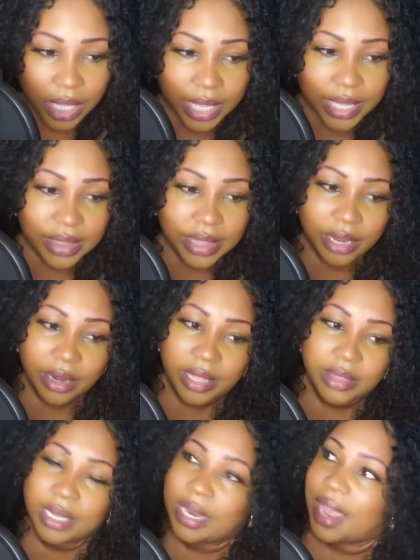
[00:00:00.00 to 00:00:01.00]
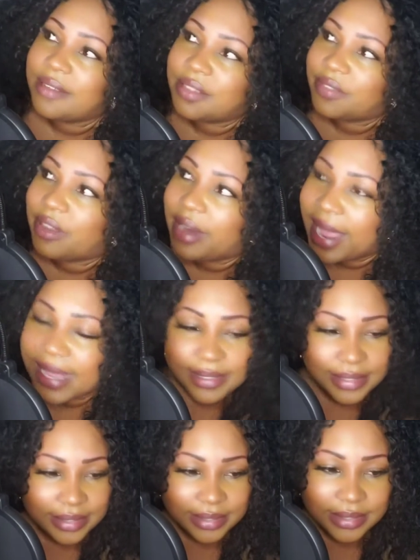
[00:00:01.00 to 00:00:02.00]
in the lives of their
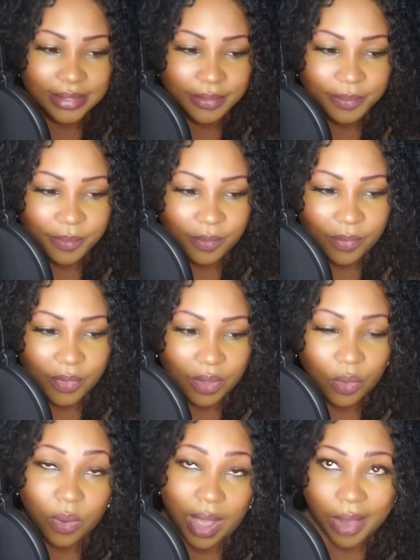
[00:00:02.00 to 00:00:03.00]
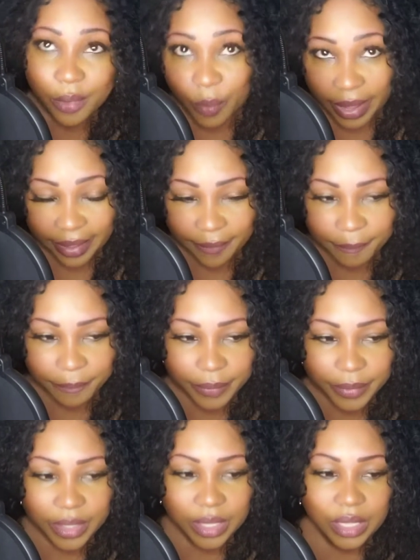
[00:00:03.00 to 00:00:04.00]
exes who got away
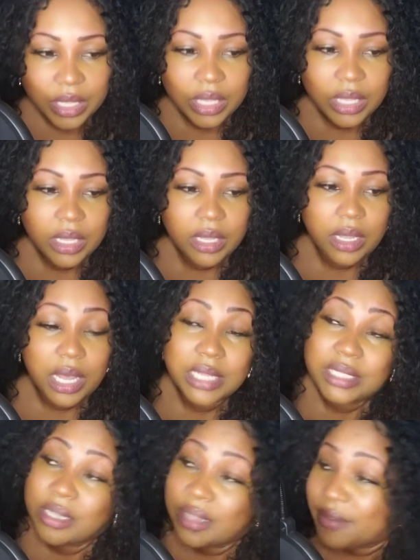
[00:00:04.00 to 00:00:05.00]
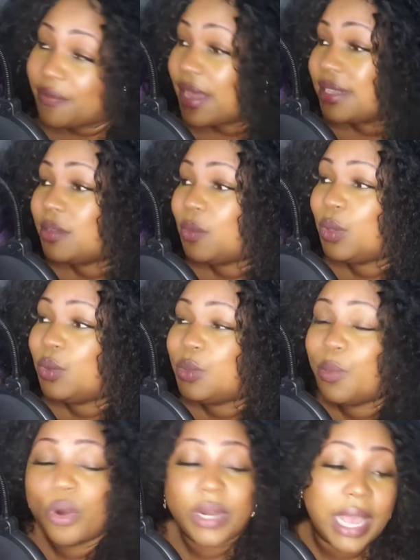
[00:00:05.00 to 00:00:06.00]
until they find someone who's
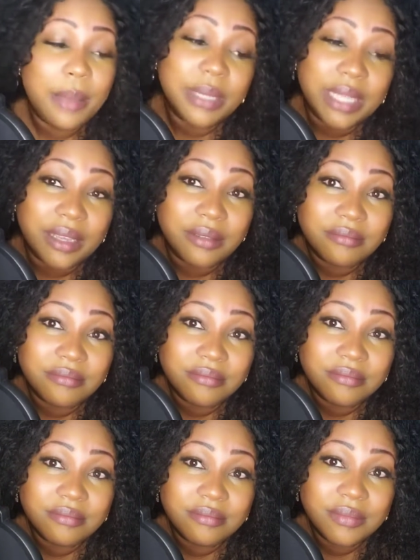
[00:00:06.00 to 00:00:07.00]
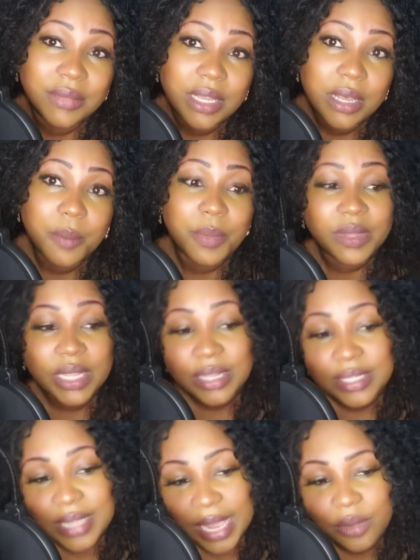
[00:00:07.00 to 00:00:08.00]
more enabling. But then
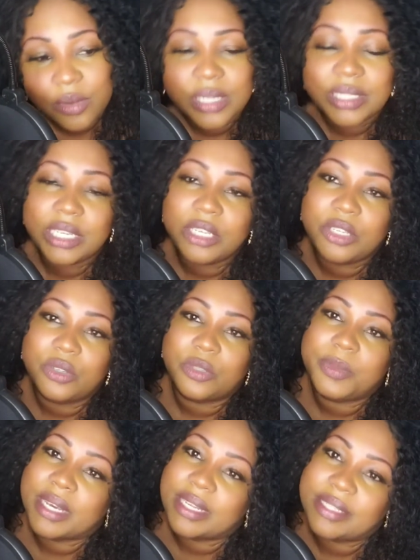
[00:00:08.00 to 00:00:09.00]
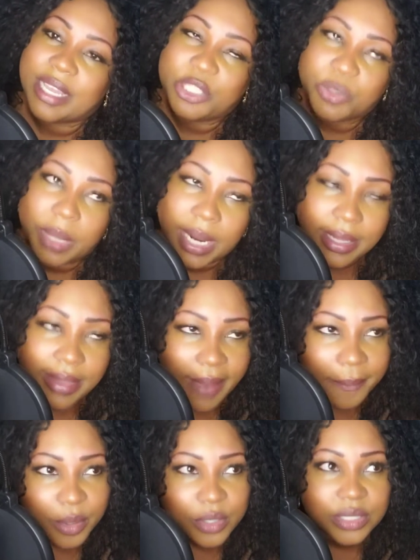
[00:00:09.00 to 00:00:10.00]
the cycle continues because they drain
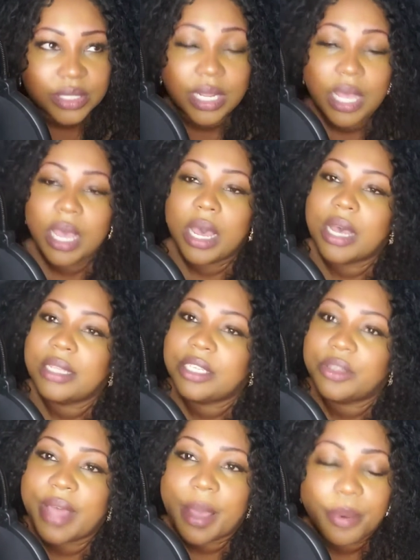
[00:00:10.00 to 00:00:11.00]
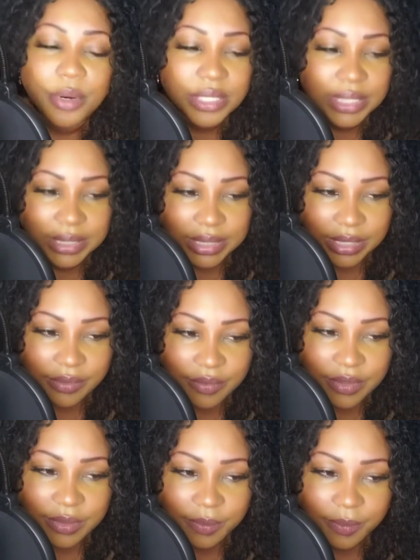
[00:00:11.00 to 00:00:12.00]
that person until that person
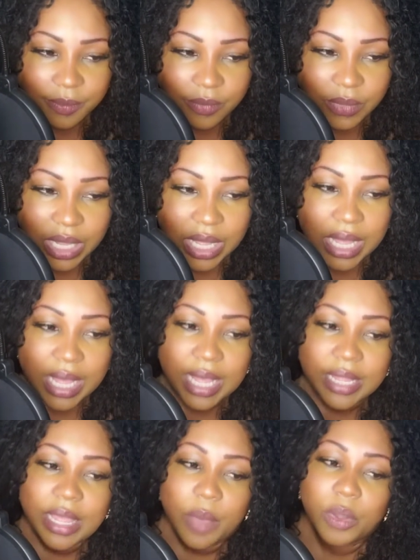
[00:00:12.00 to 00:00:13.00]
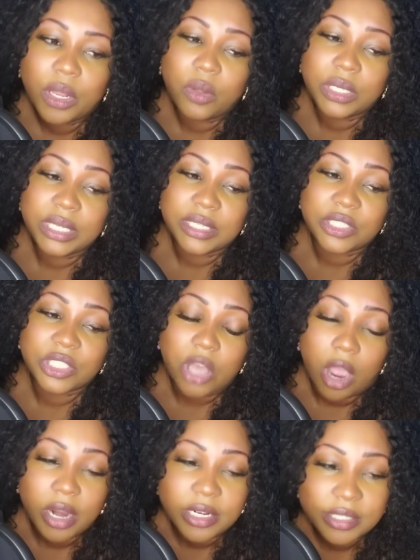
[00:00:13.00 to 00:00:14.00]
leaves. They will only
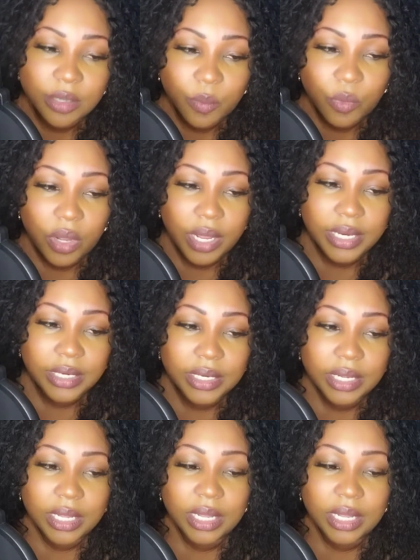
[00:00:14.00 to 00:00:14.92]
discard someone